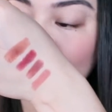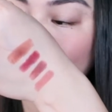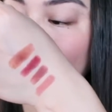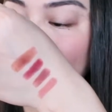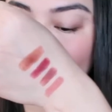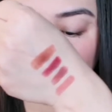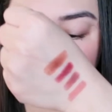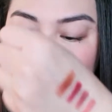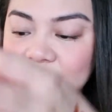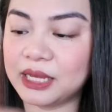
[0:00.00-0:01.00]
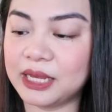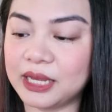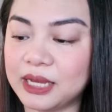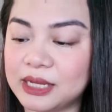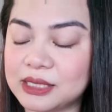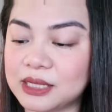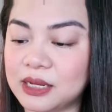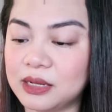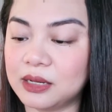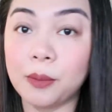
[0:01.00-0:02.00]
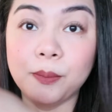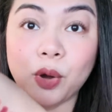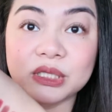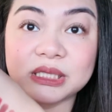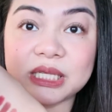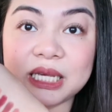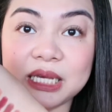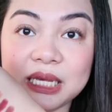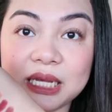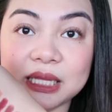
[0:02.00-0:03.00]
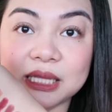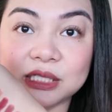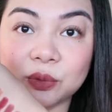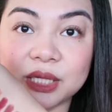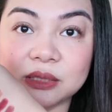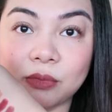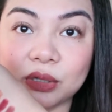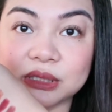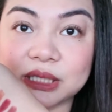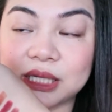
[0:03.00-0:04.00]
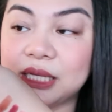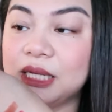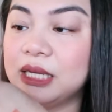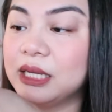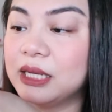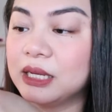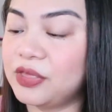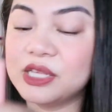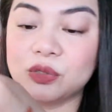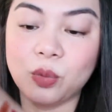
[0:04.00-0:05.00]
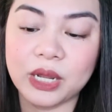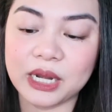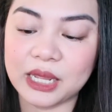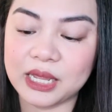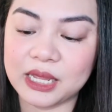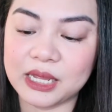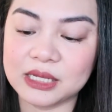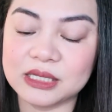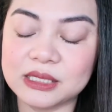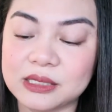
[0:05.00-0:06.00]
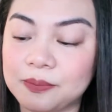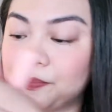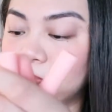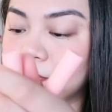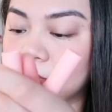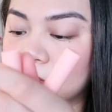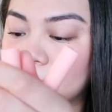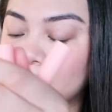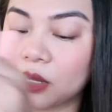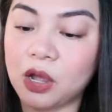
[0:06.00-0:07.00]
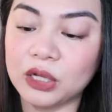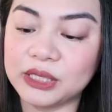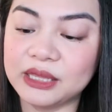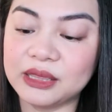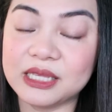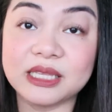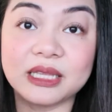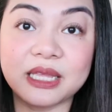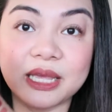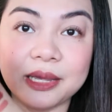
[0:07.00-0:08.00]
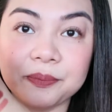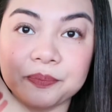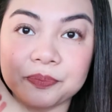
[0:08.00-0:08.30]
So, I think this is... Moxie. This one is Moxie. This one is Authenticity.